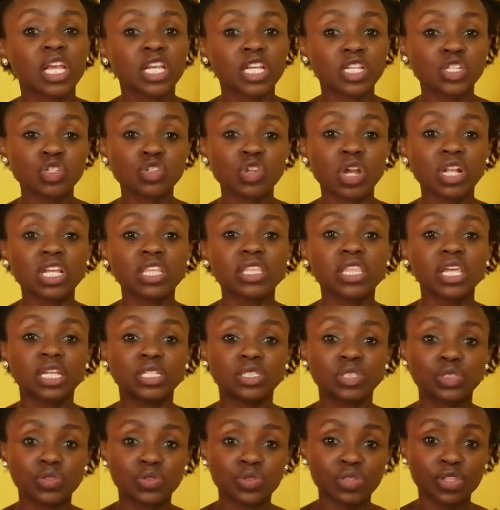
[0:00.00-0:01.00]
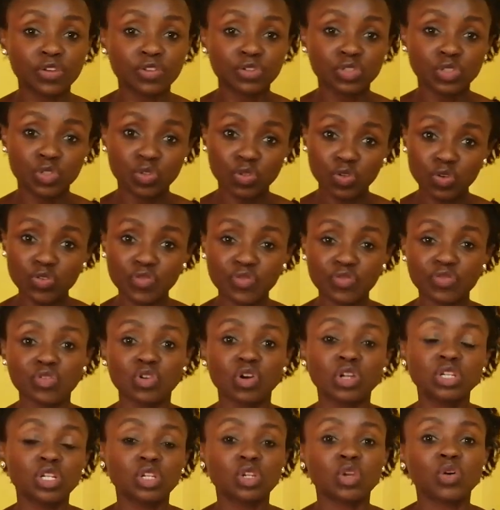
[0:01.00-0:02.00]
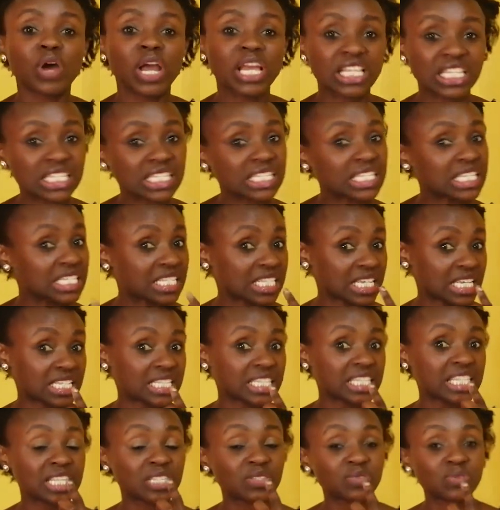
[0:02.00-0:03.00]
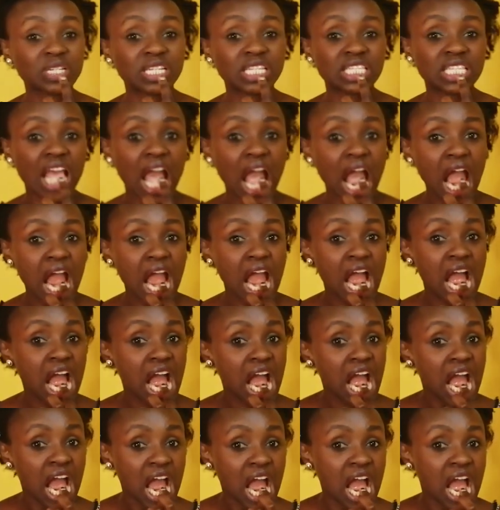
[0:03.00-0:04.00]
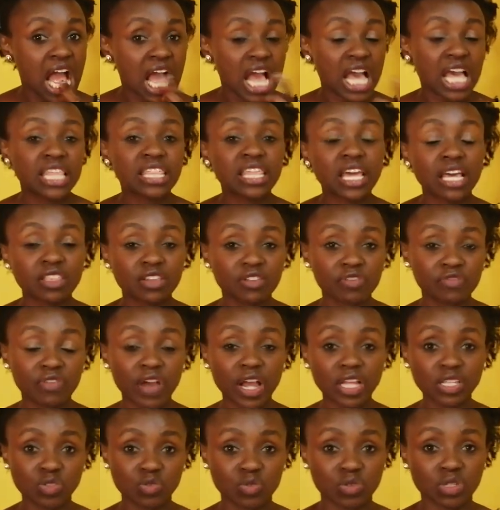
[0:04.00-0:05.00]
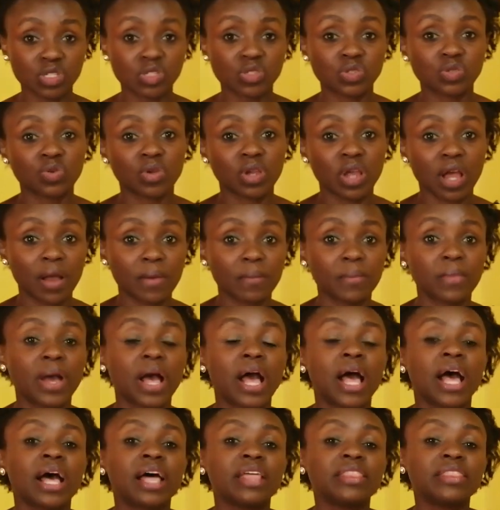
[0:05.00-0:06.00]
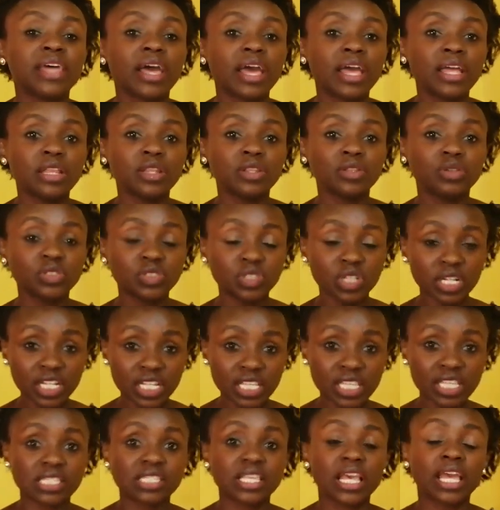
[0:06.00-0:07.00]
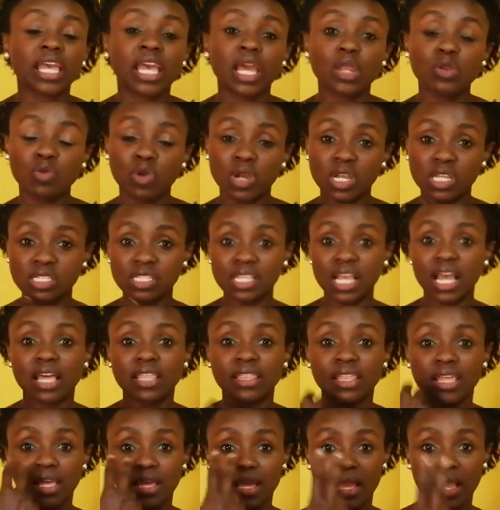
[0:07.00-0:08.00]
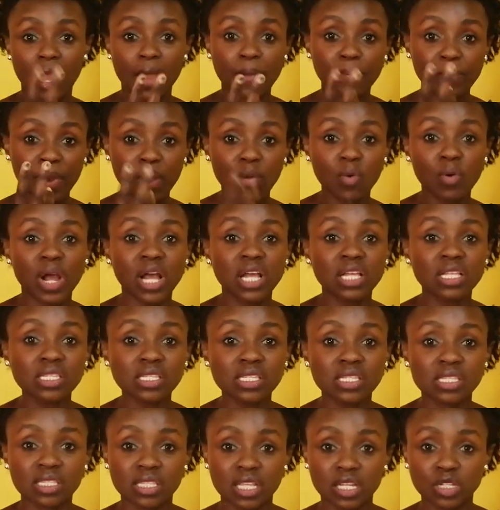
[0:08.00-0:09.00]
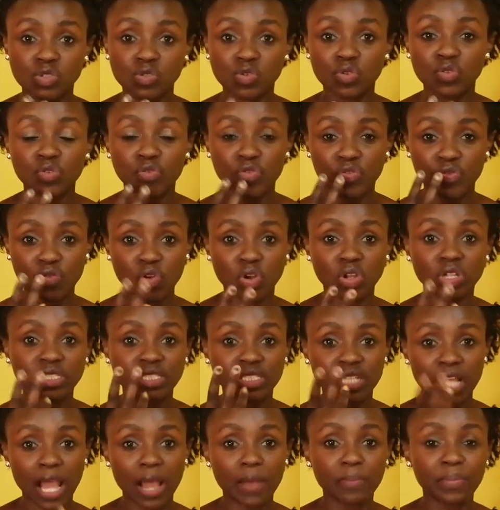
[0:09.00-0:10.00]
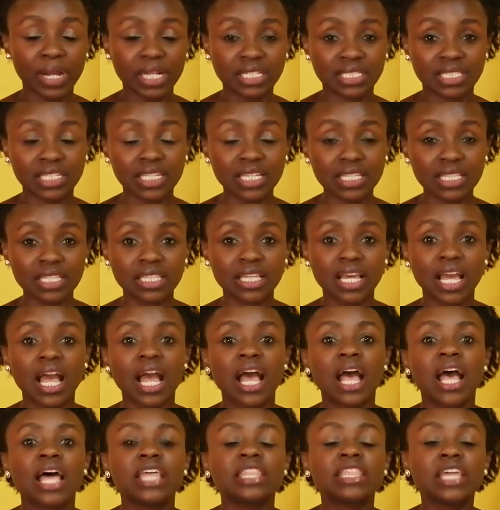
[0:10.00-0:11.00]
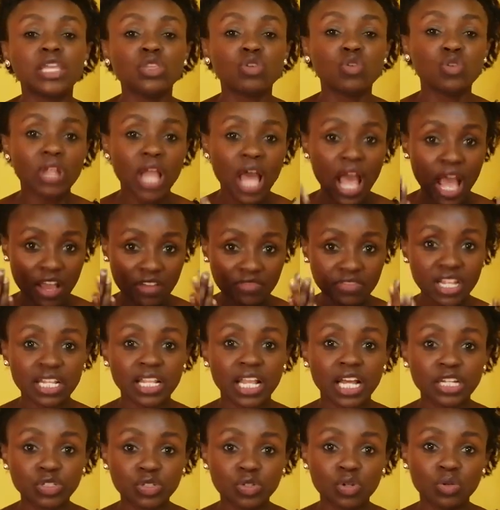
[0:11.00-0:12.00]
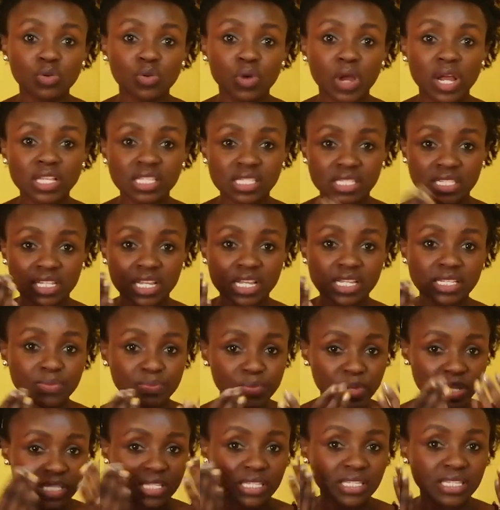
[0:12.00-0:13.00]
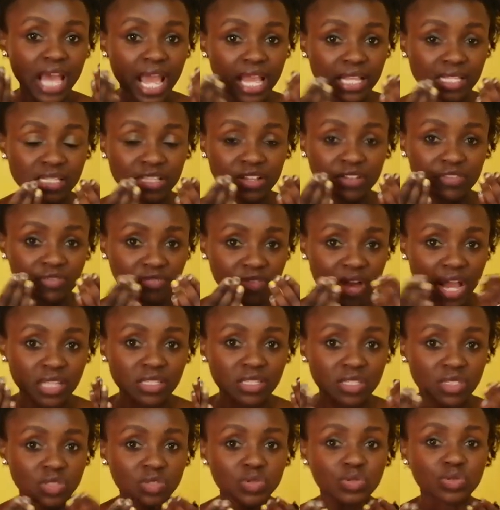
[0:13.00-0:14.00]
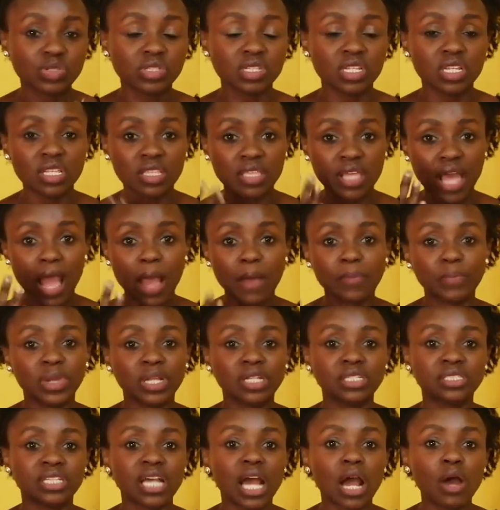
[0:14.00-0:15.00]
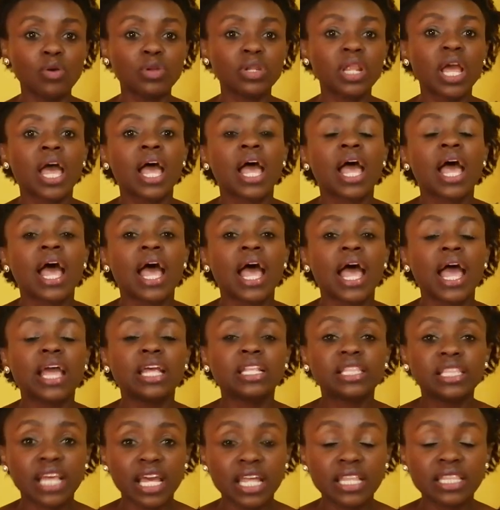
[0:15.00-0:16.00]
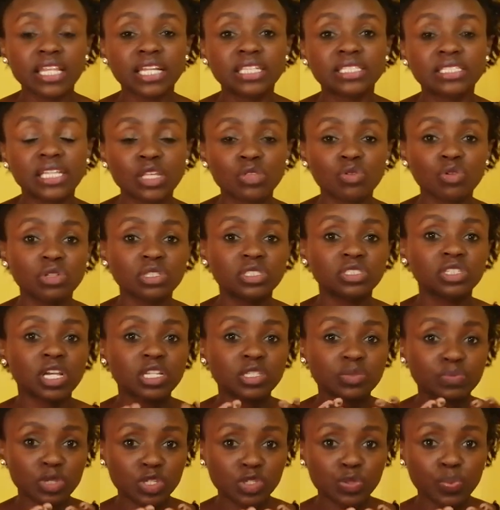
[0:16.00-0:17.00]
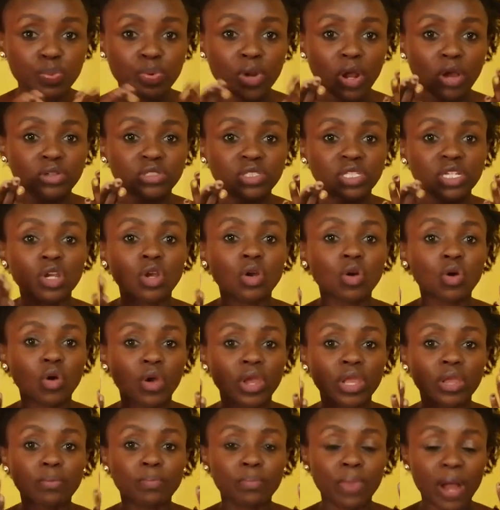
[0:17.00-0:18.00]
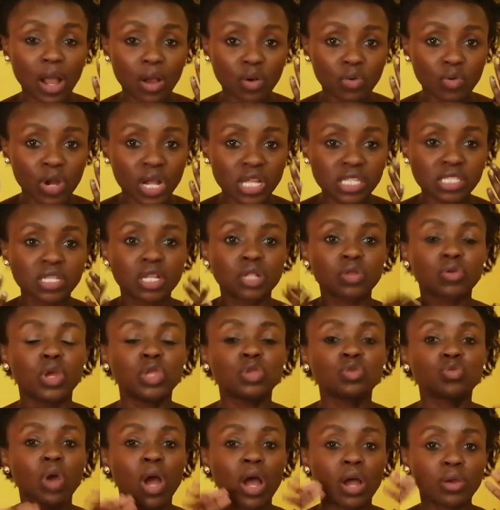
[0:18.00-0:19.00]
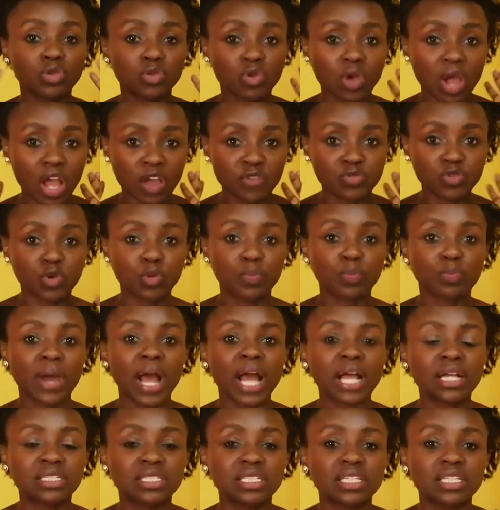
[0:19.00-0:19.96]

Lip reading: is usually the two front lower incisors, these ones. They are the first ones to come. Then usually the second ones are the upper ones, the two front upper teeth. Then you'll have the lateral ones just besides the first two teeth, up and down. And then the teeth will just be sprouting going backwards till when you have your back